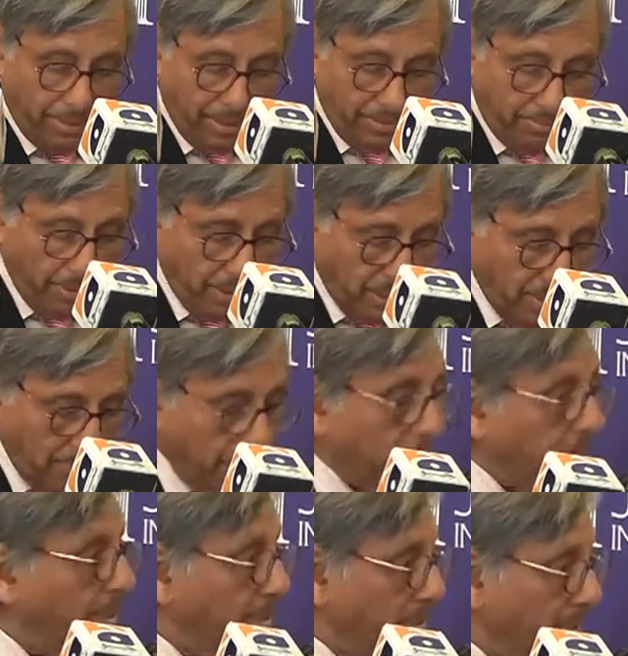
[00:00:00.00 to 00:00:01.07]
have been
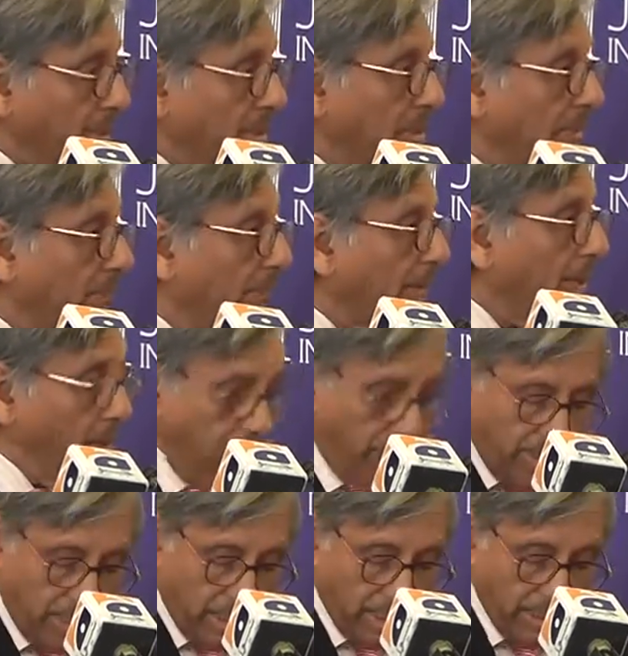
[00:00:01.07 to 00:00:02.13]
complacent
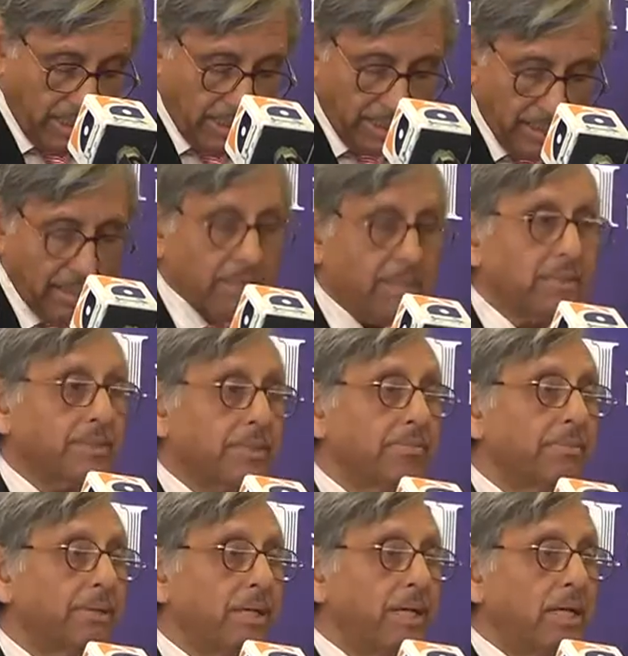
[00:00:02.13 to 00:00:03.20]
regarding
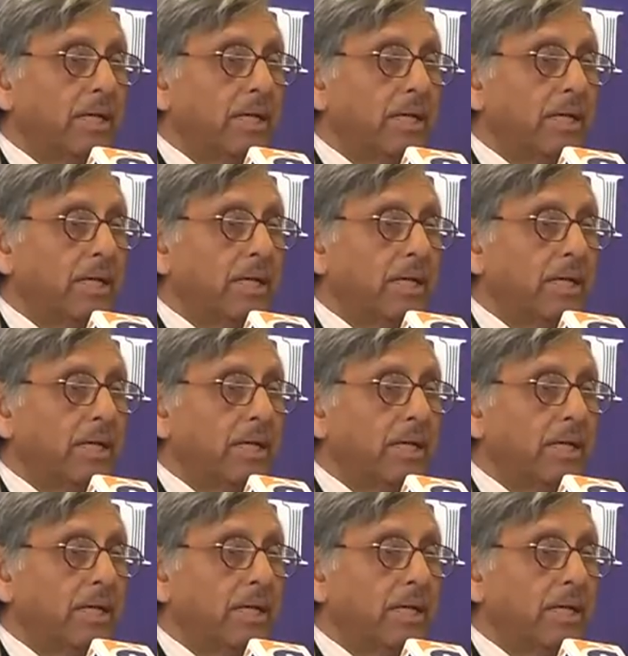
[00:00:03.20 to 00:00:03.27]
terrorism